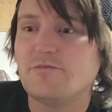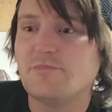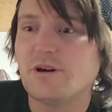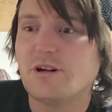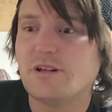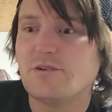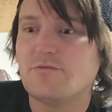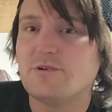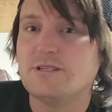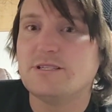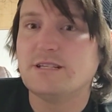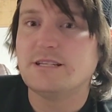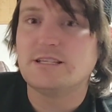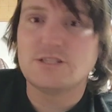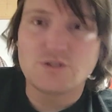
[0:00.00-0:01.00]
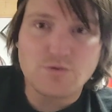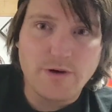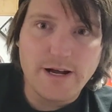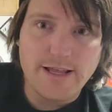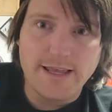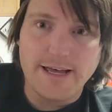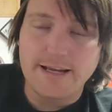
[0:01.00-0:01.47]
your body was in its
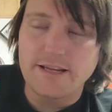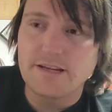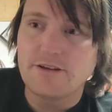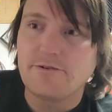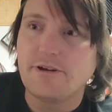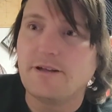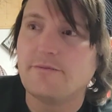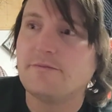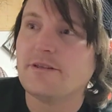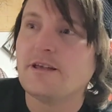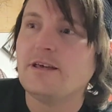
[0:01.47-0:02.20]
twilight. You know, it